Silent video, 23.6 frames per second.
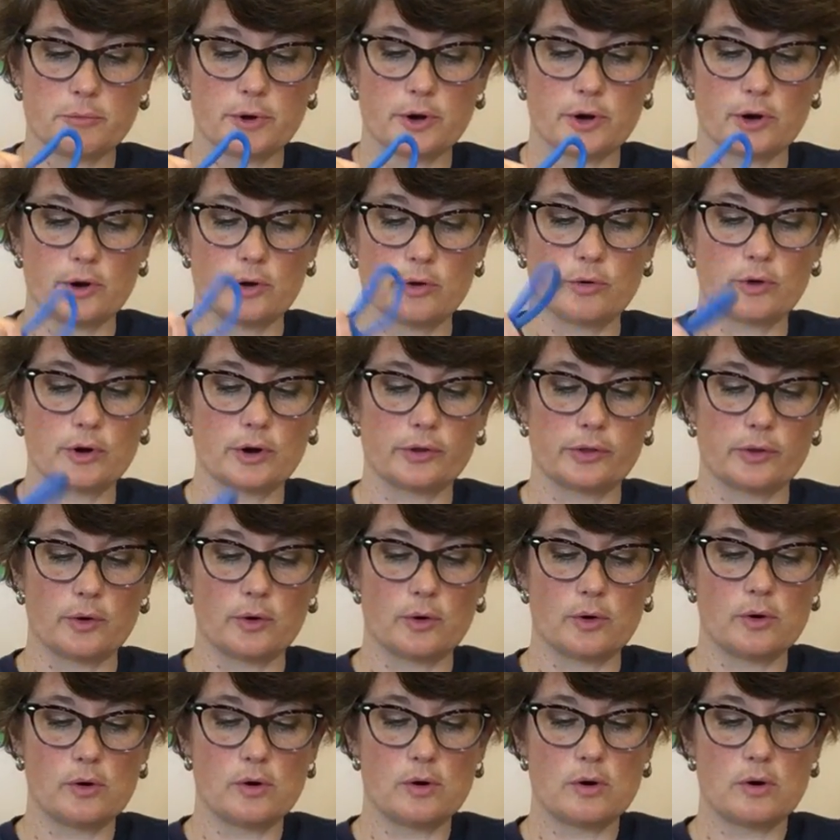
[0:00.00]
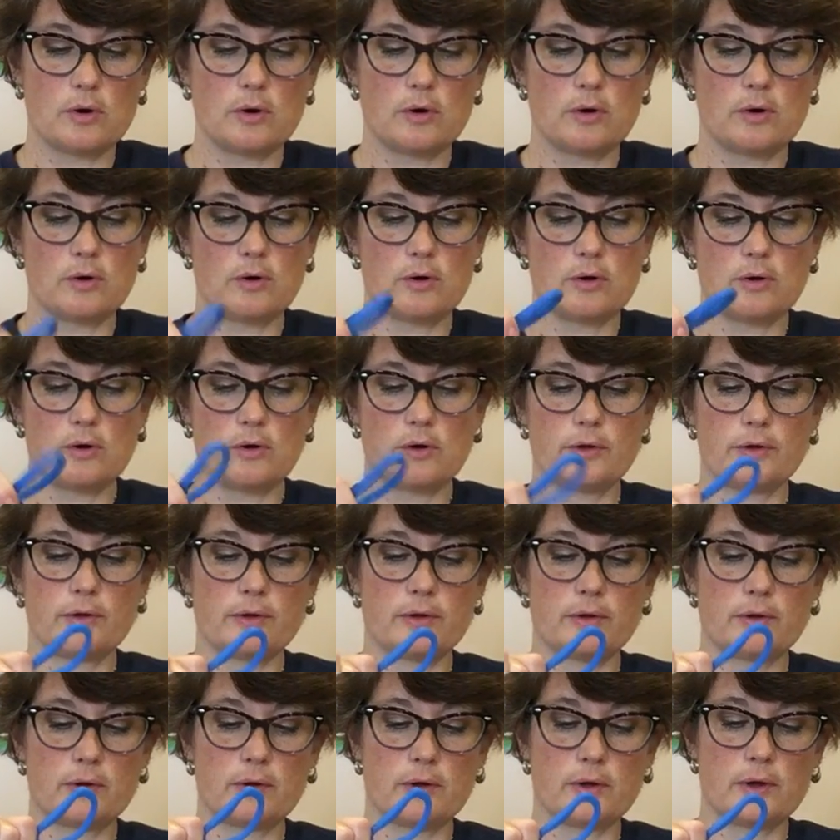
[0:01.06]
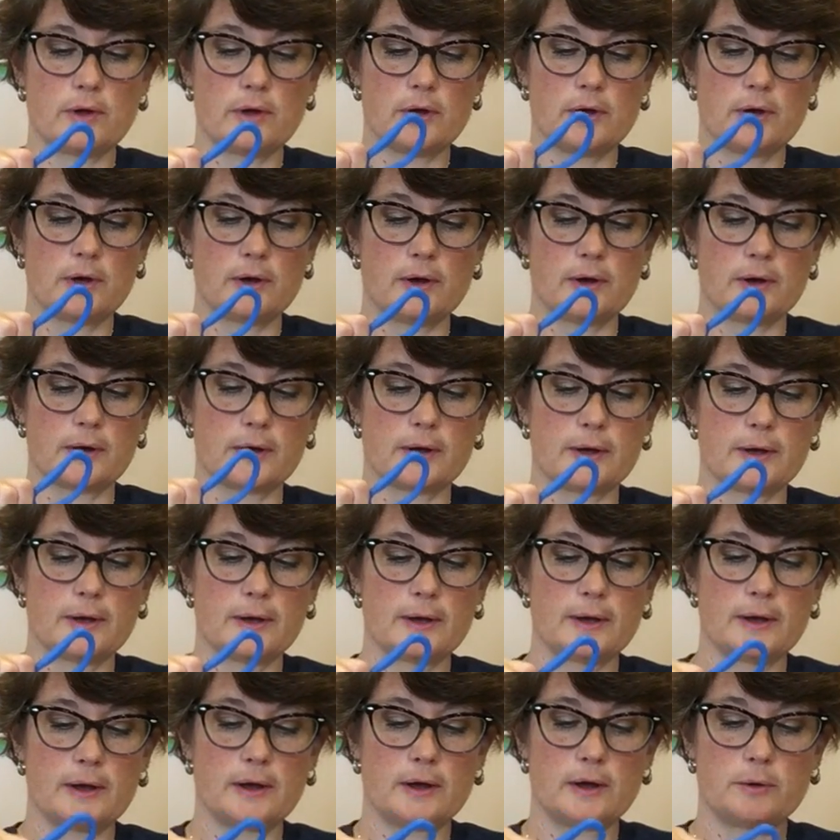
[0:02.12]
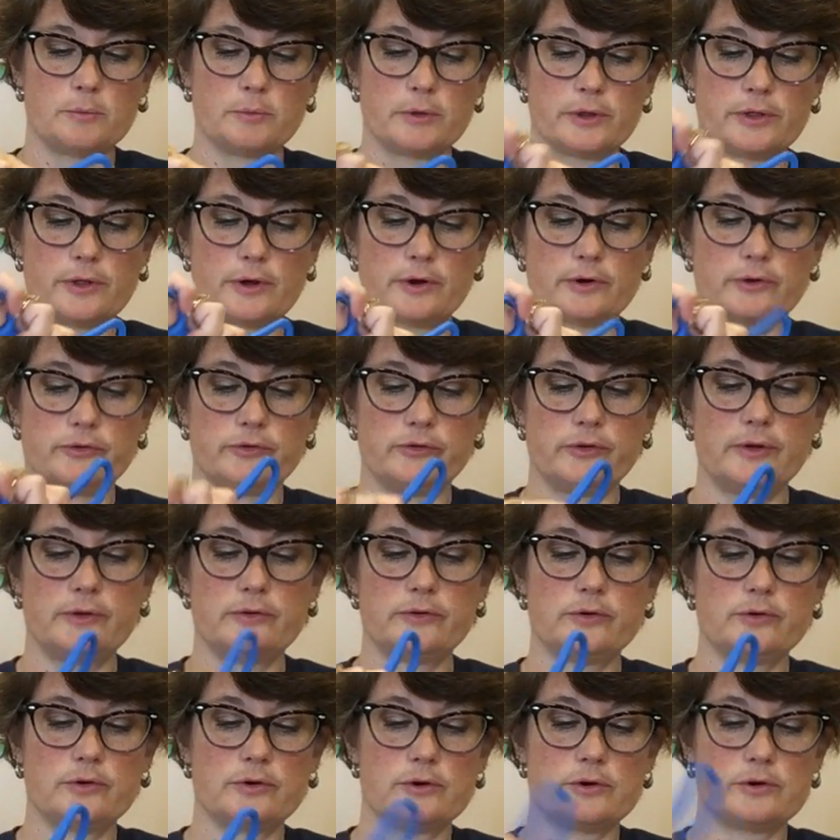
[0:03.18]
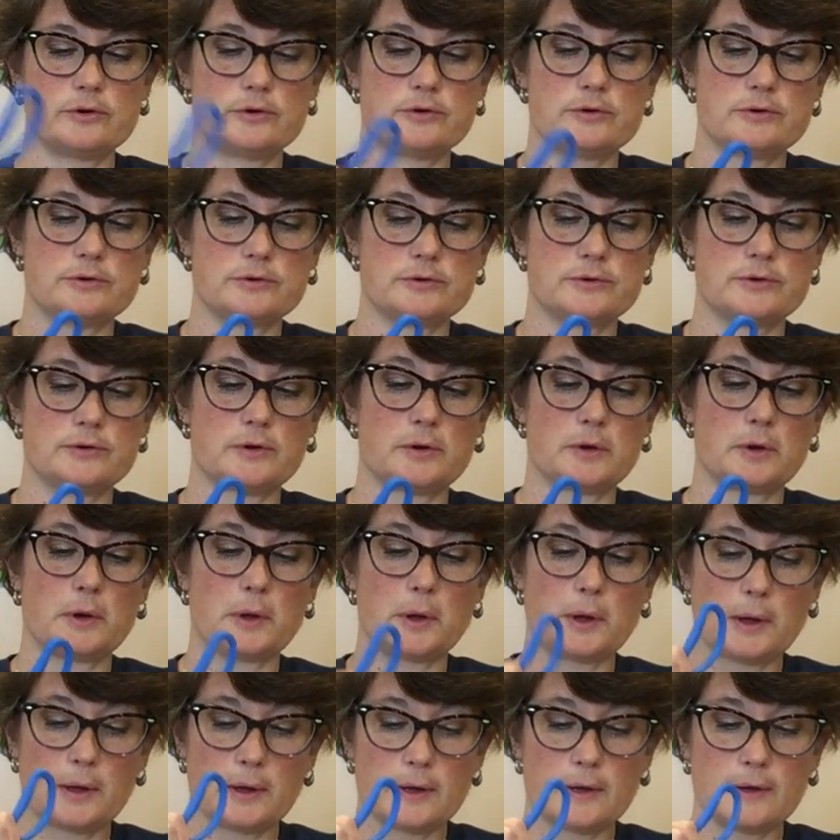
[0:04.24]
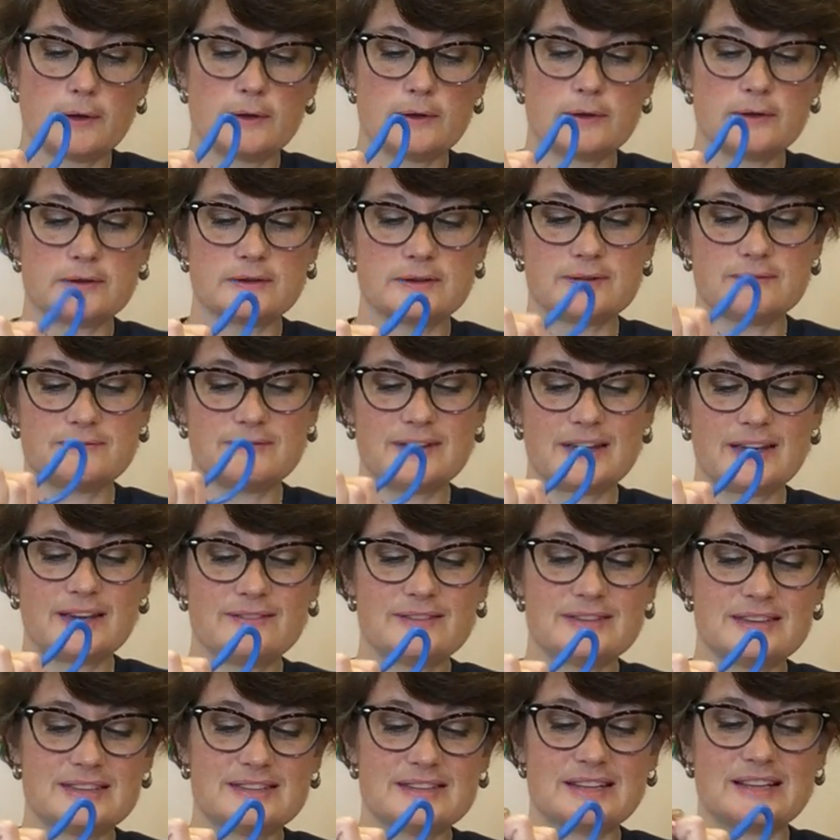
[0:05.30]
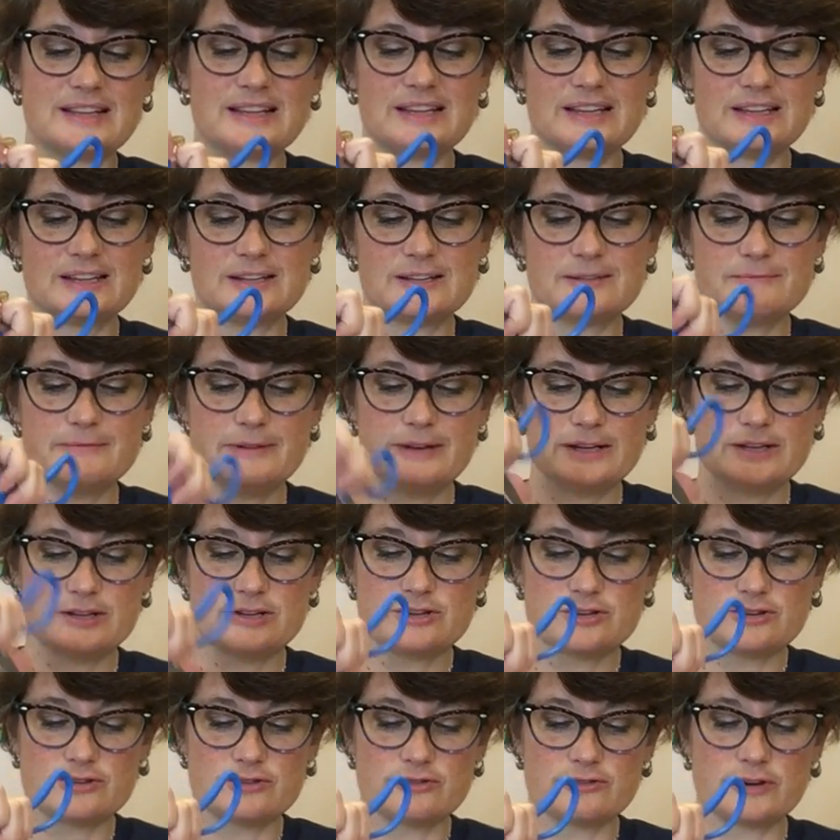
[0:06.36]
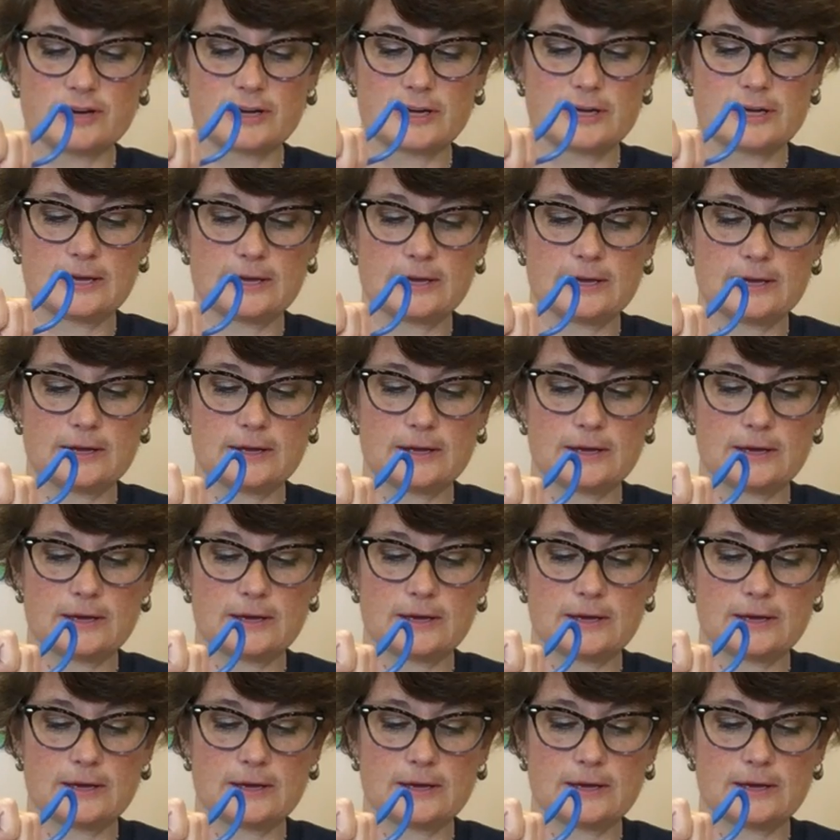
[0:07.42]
Poke the hole again with our scissors. Sometimes it's a little bit tricky.